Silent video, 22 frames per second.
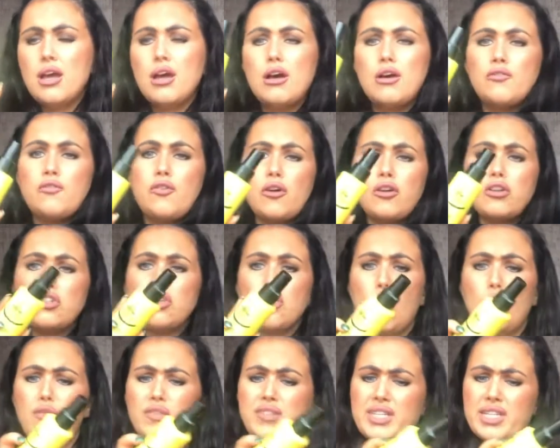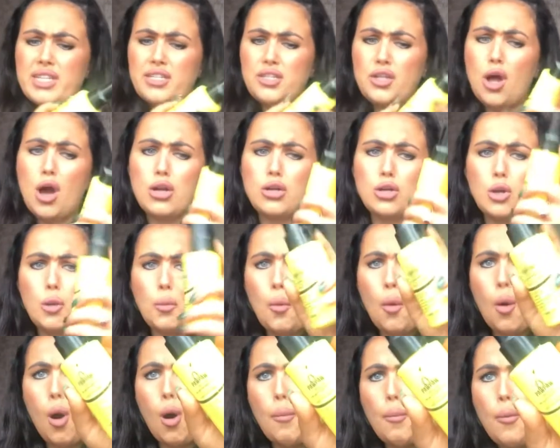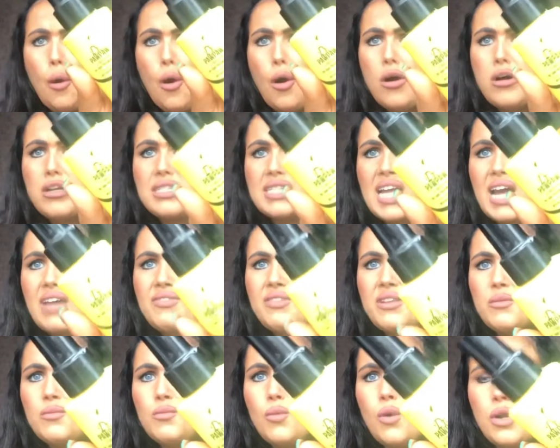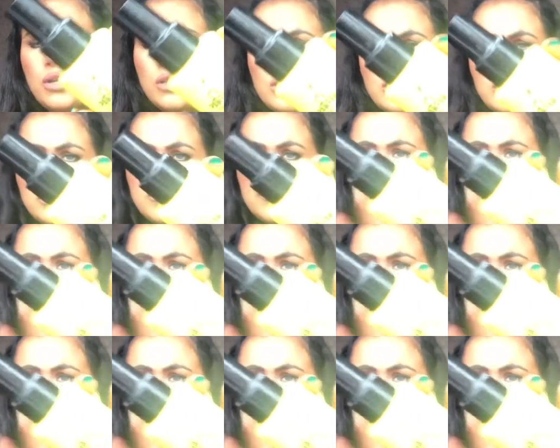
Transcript: first off, is Dr. Pawpaw 7-in-1.